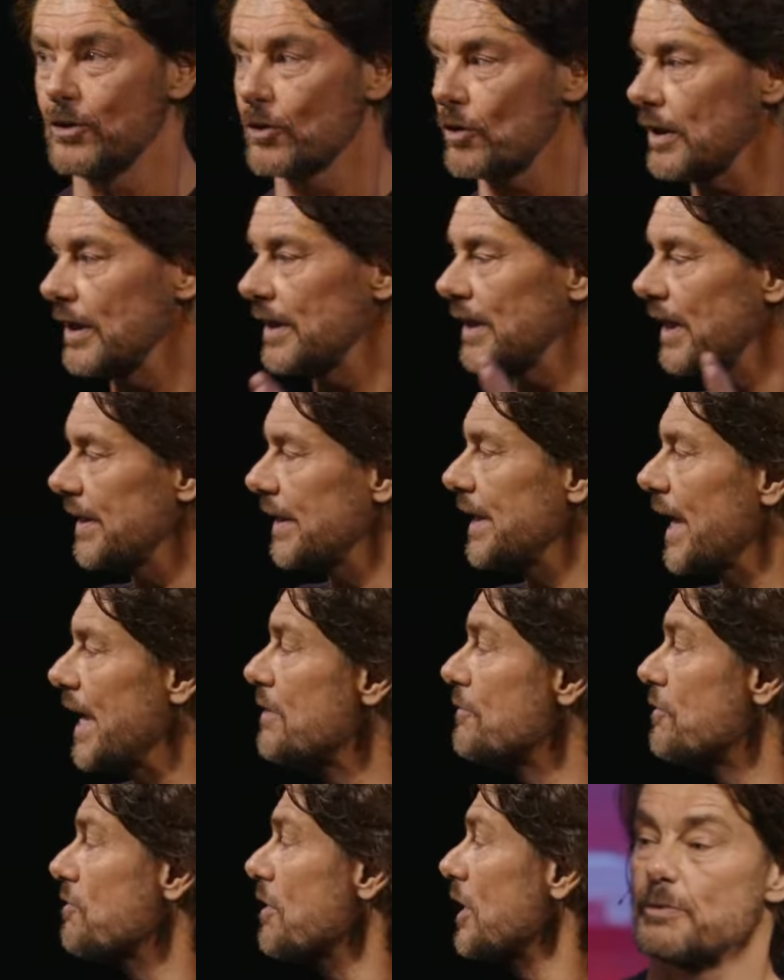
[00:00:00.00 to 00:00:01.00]
took on another
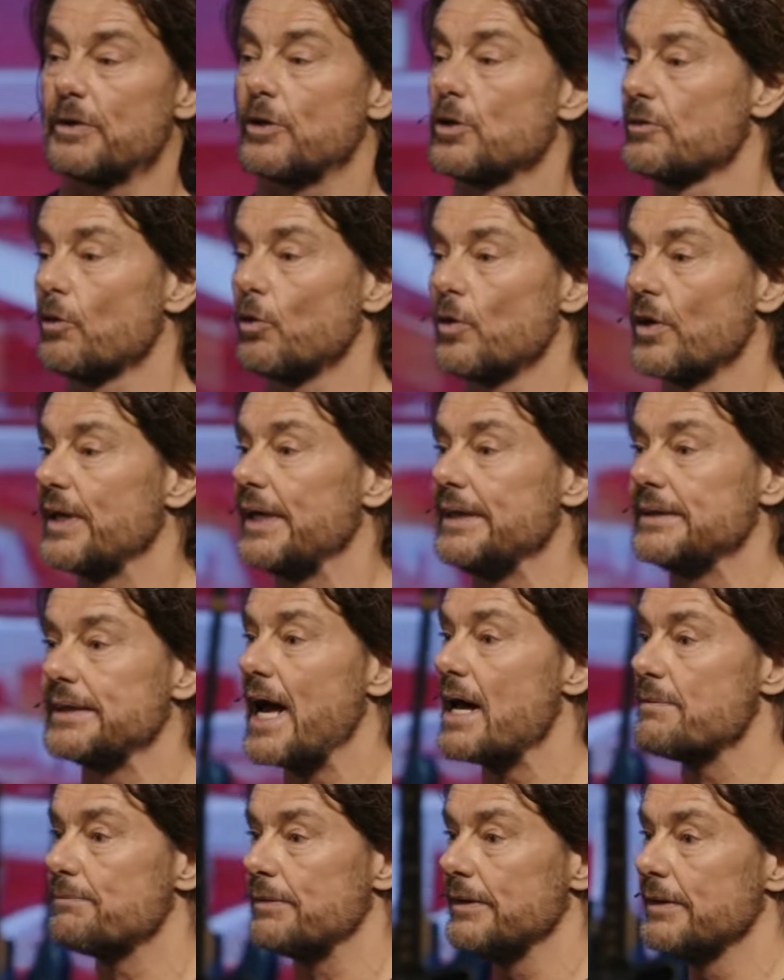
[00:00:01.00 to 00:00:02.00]
name us because of all the
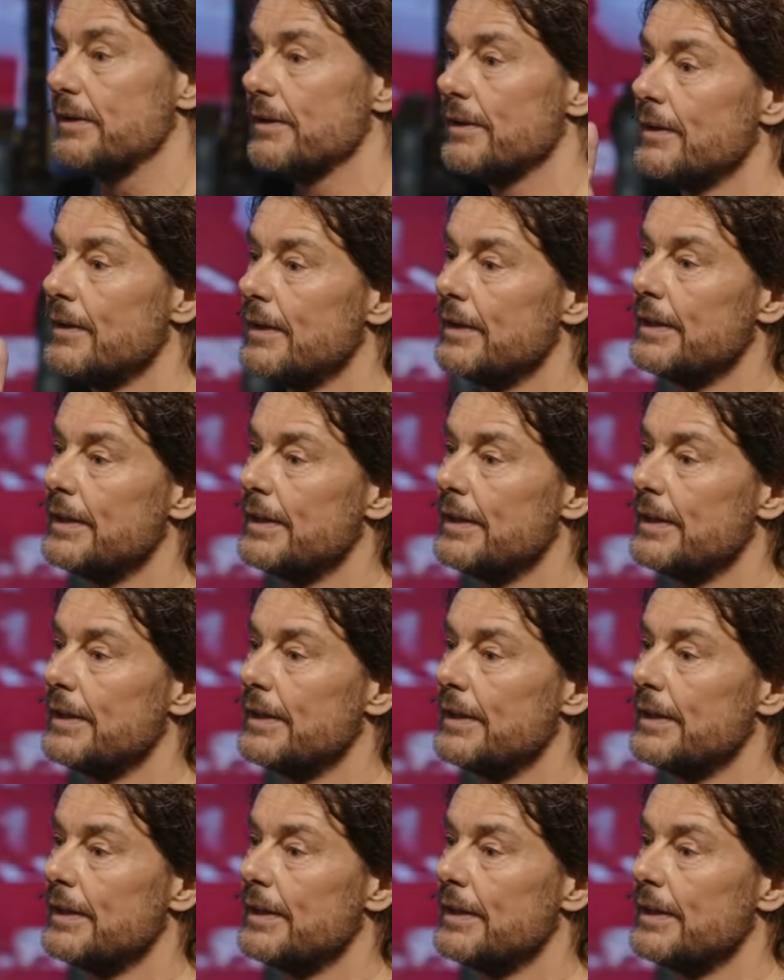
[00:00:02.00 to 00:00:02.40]
things that happened.